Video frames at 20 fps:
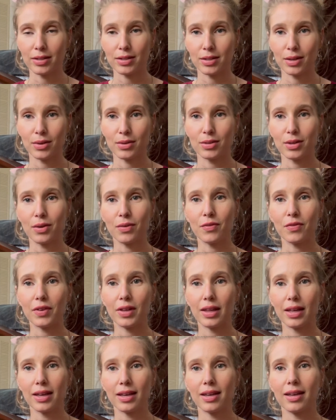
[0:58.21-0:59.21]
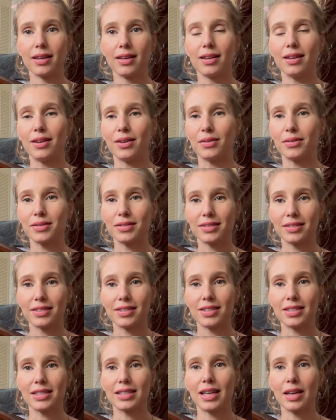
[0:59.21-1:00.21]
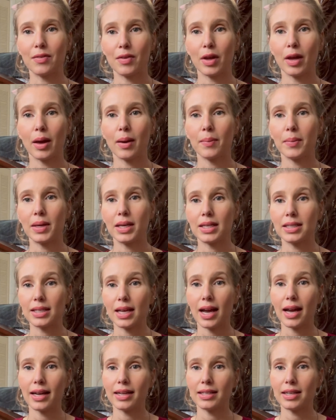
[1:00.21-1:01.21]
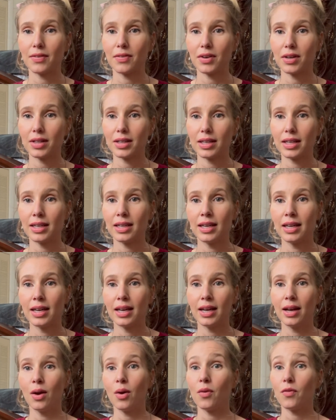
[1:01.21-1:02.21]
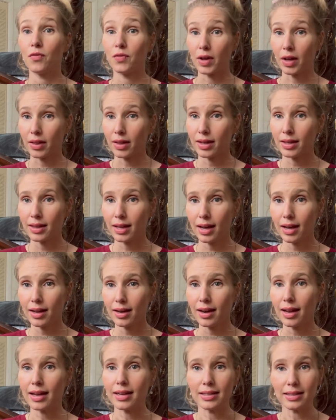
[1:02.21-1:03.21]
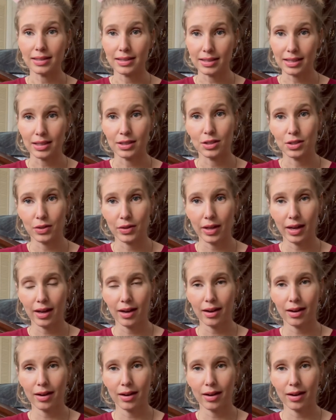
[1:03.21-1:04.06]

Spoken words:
So don't feel like, just giving up, because I definitely felt like that and did do that